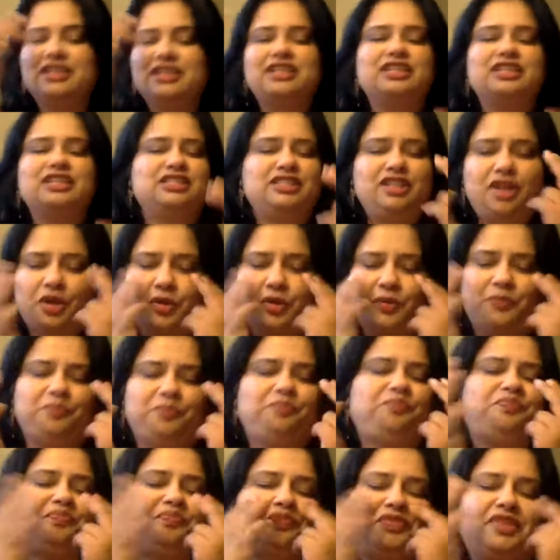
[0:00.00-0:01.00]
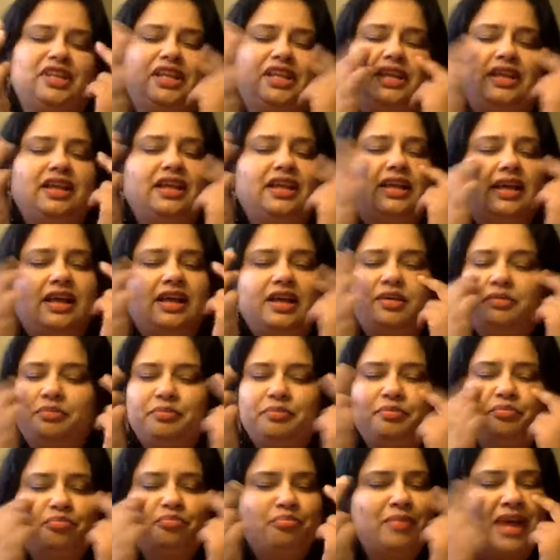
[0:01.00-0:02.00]
So
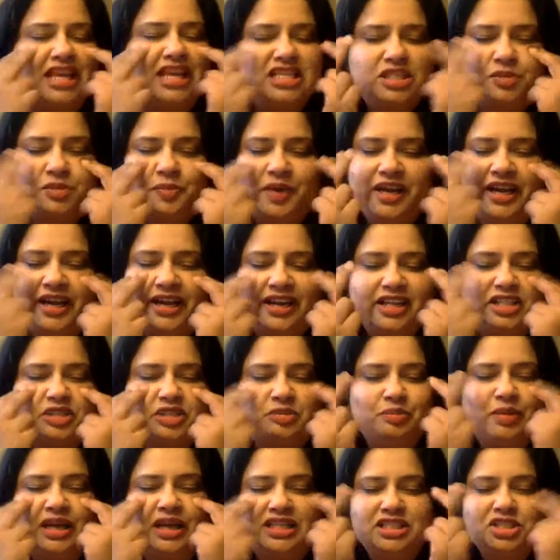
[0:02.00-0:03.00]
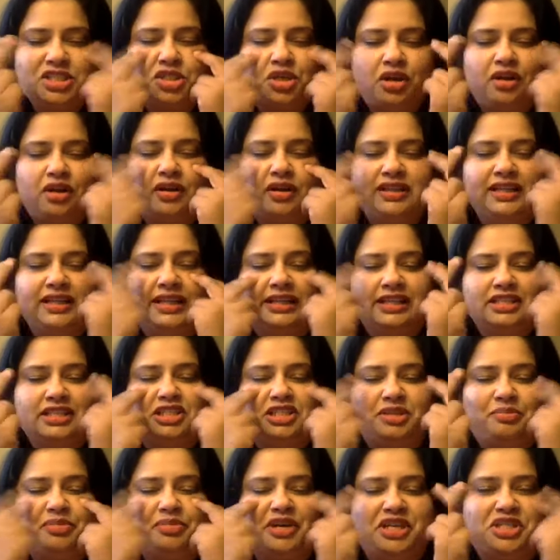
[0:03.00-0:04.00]
my spirit is much stronger than this
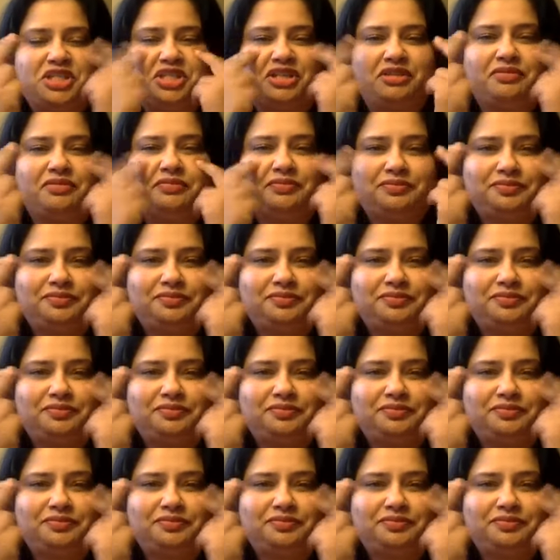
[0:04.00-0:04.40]
depression.